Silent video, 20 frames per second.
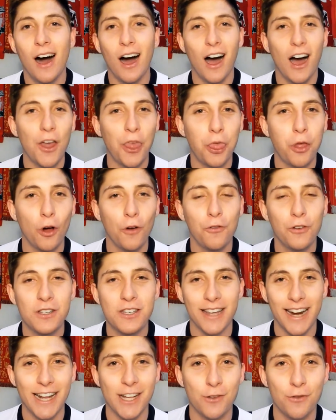I thought for
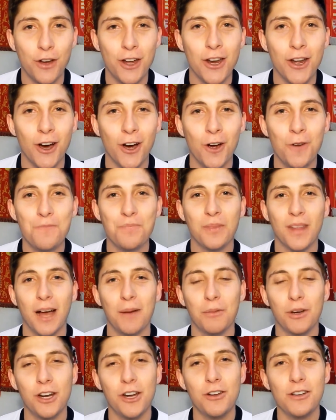today's video,
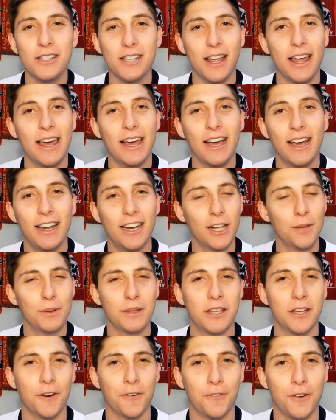I'm going to do something a little
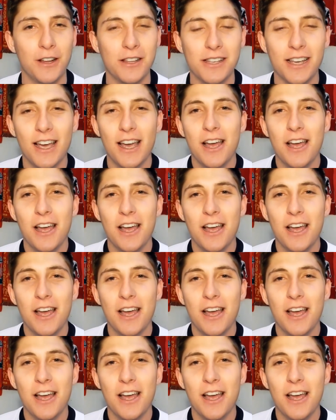bit different.